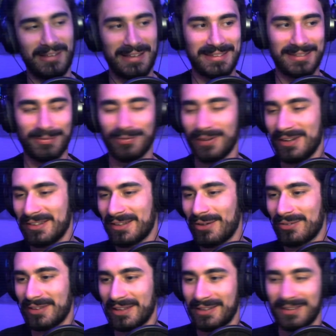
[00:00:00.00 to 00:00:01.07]
That's the phrase. I
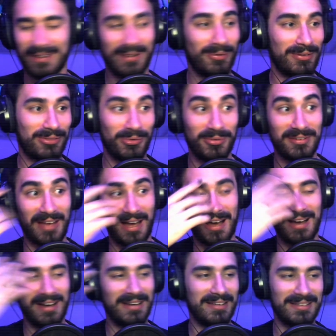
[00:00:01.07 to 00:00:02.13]
was like, it went through his
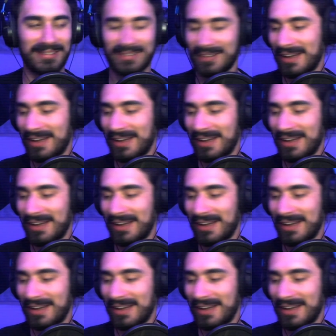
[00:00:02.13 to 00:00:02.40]
eyes.